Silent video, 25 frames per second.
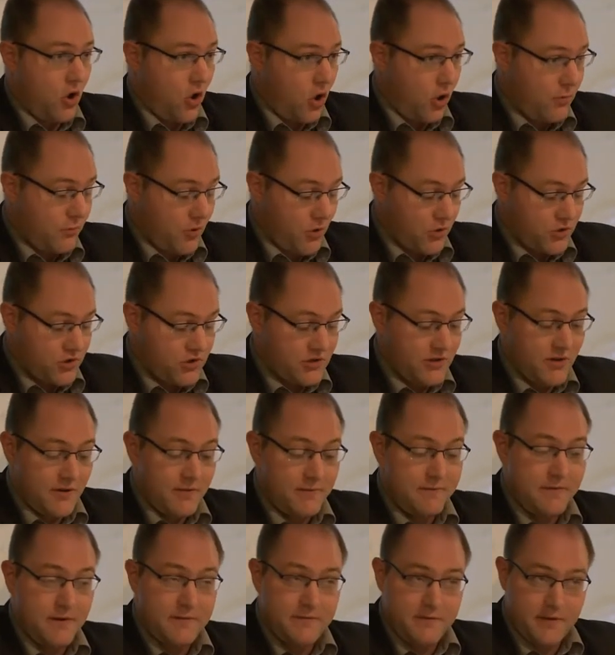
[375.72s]
Almost
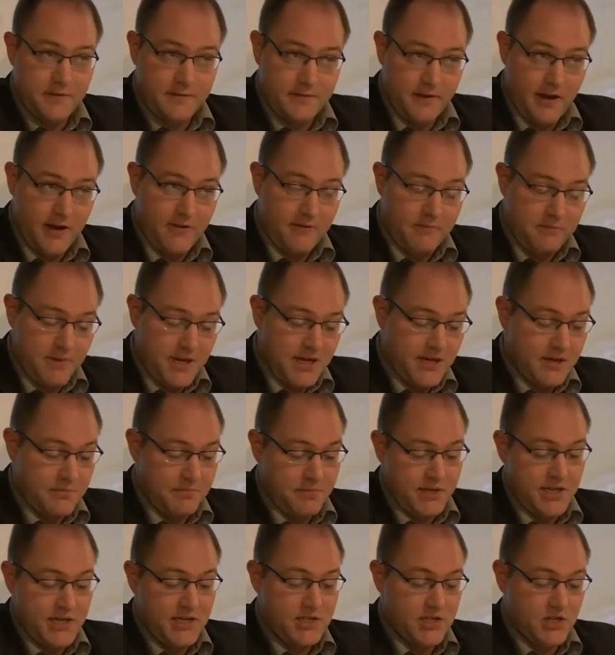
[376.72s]
55 million
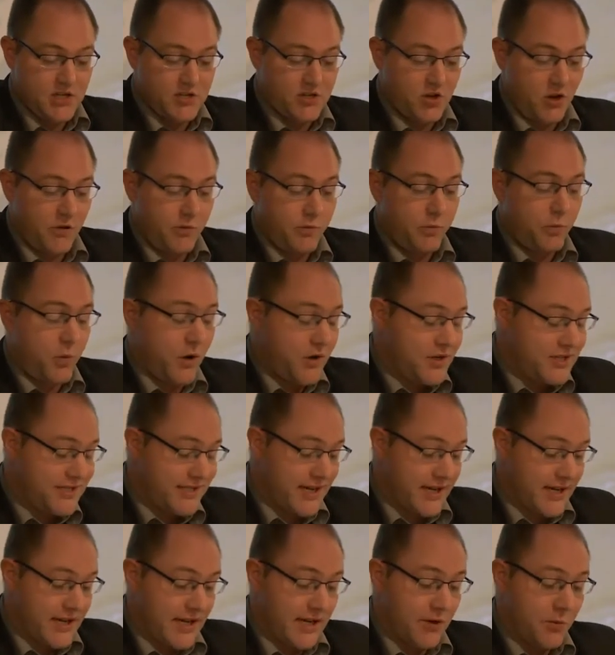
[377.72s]
pieces of 1
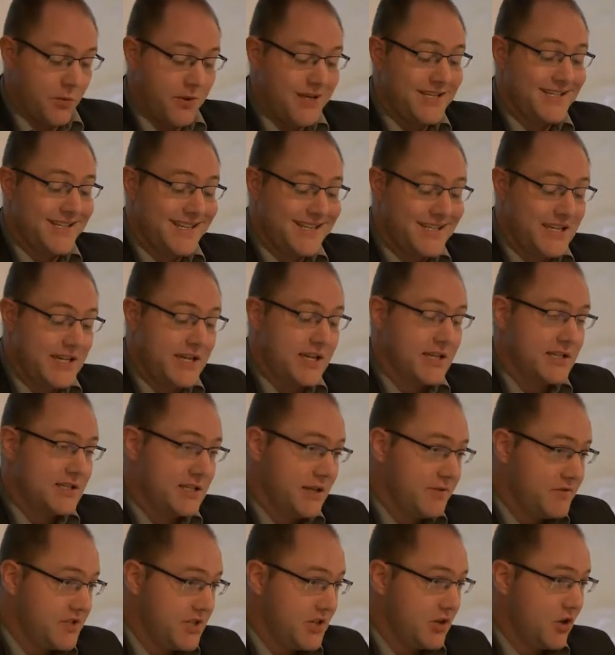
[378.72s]
skilling with the year
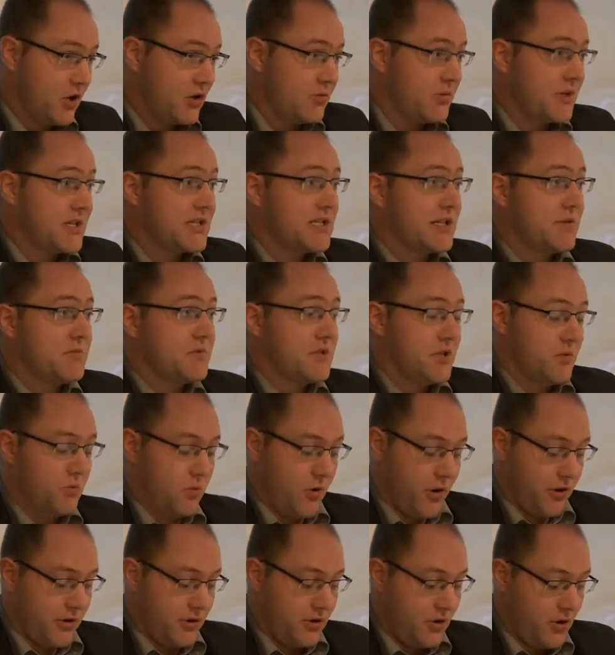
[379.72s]

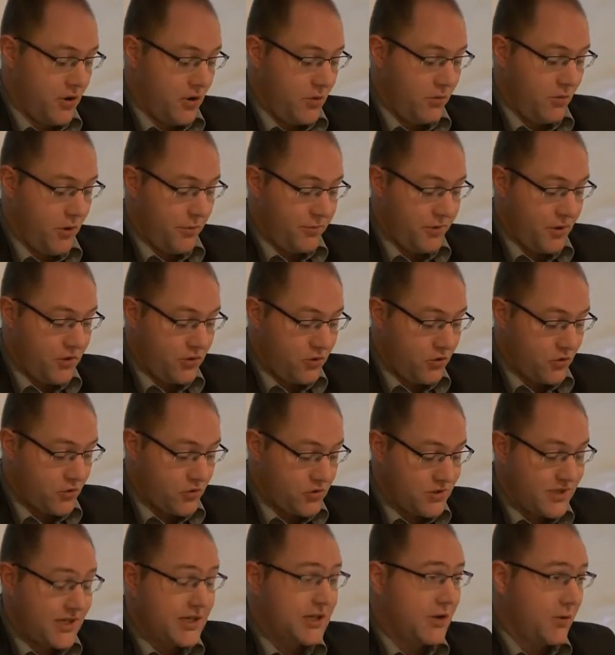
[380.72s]
1771 were
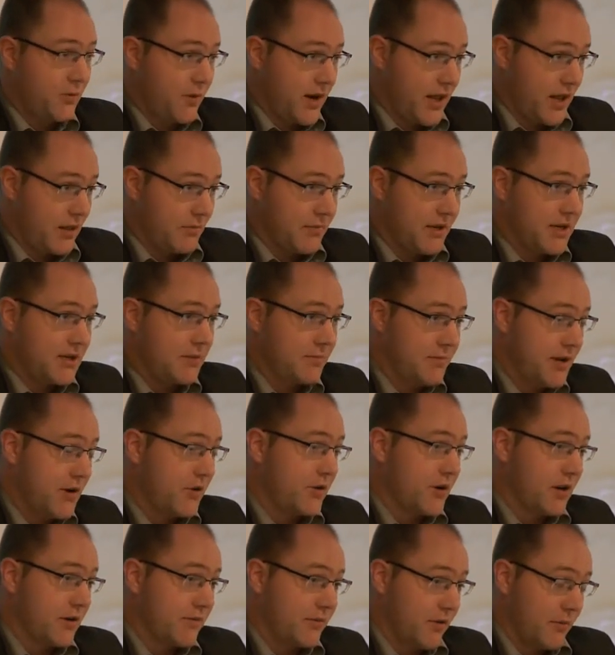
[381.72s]
produced in the realm in the
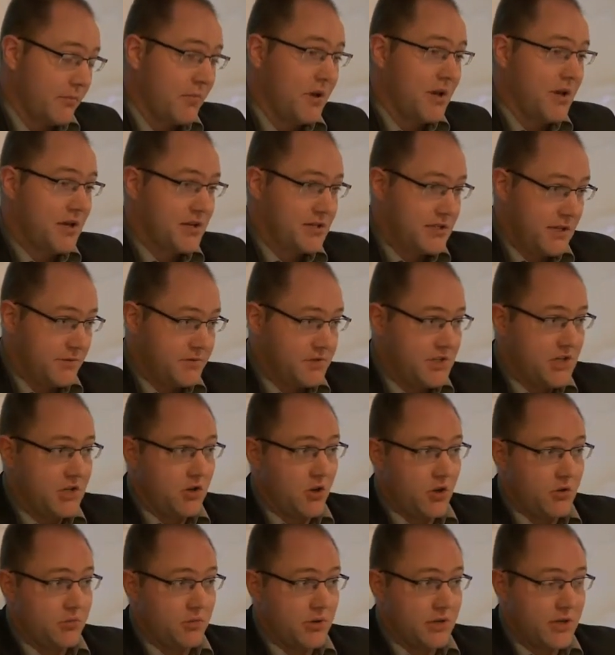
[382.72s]
period from
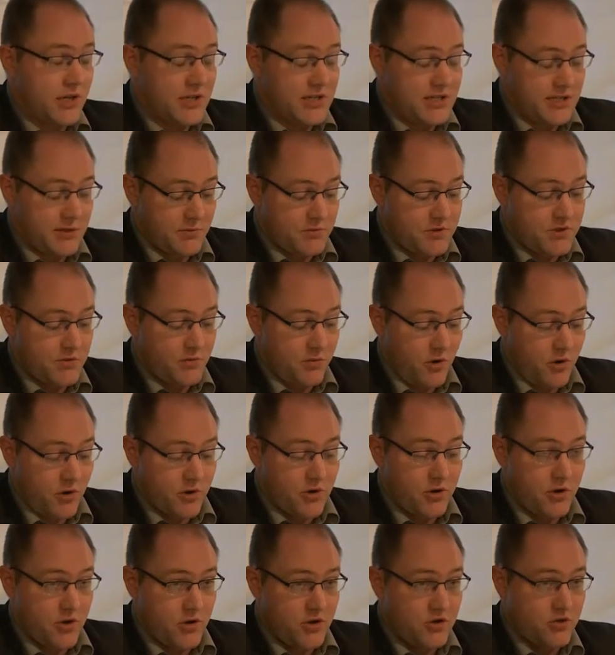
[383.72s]

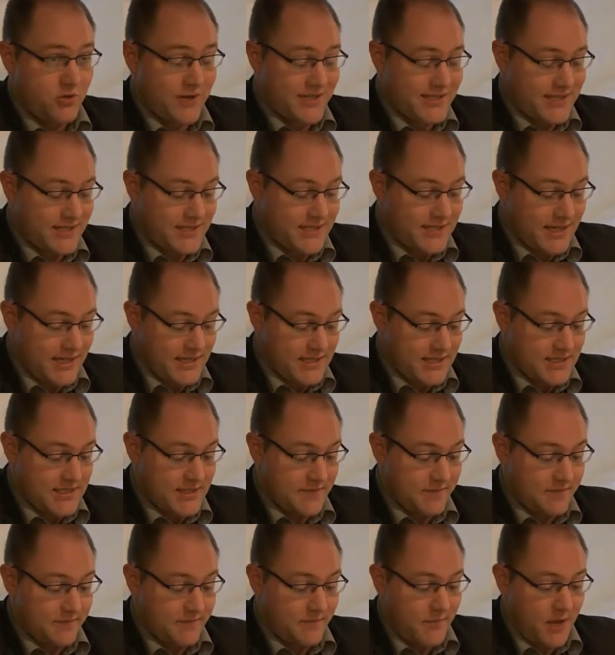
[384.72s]
1771 to
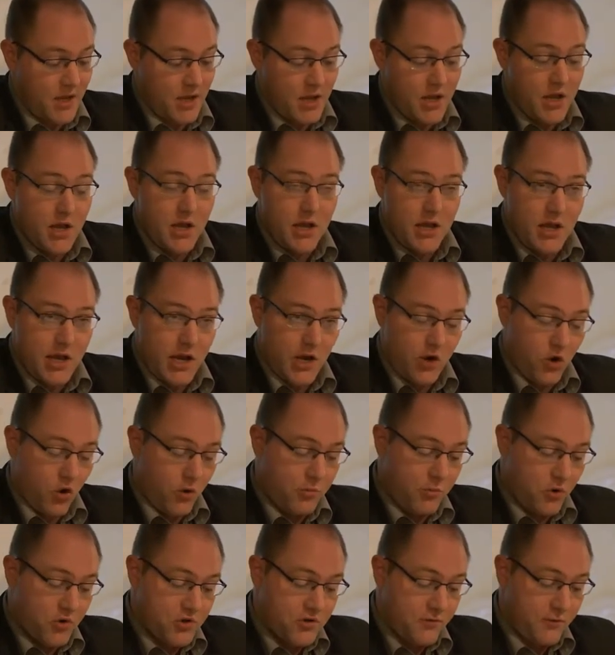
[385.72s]
86. And
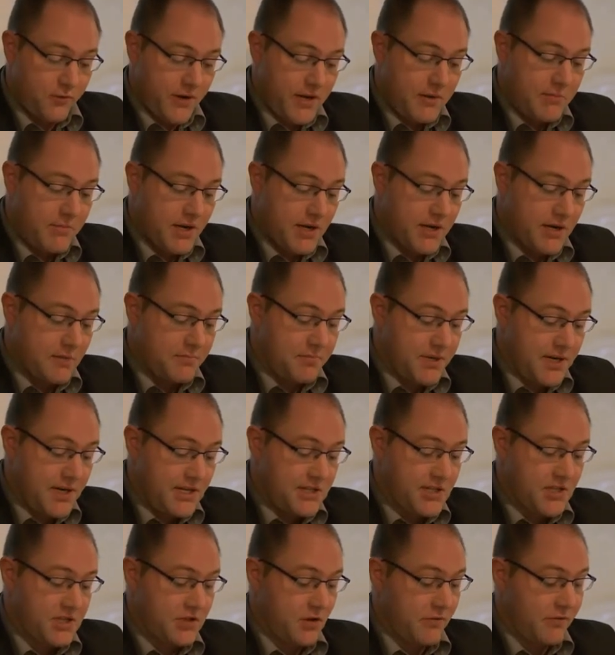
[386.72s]
almost 3 million
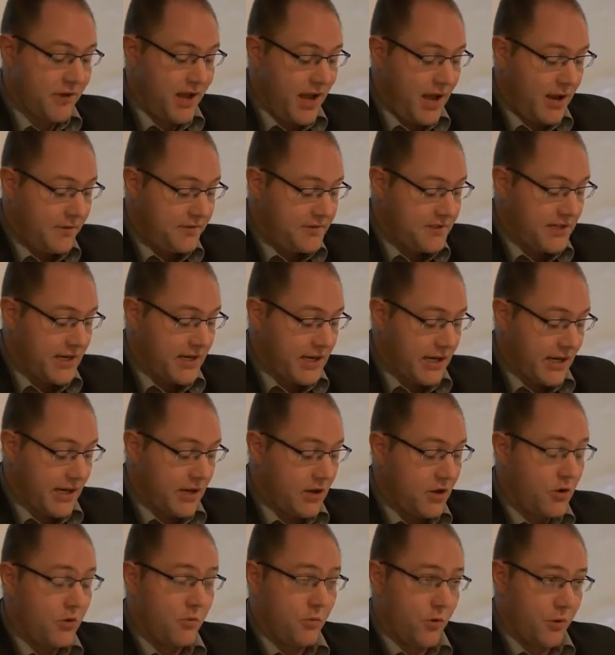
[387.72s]
pieces of half
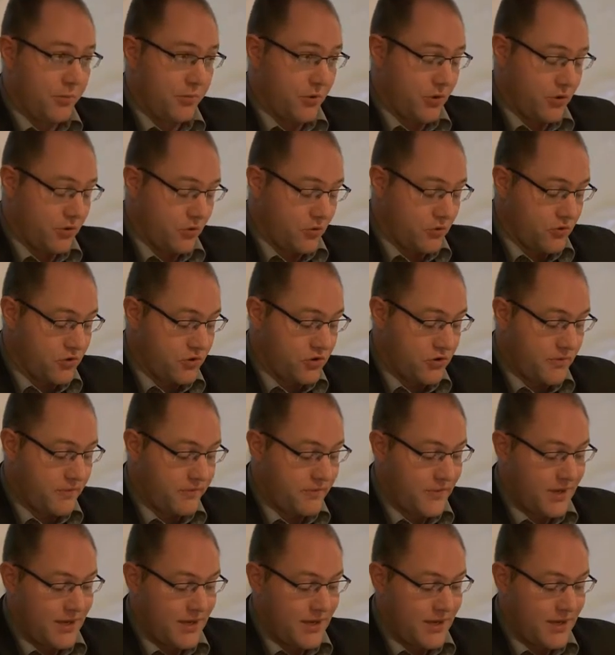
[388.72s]
skilling were produced.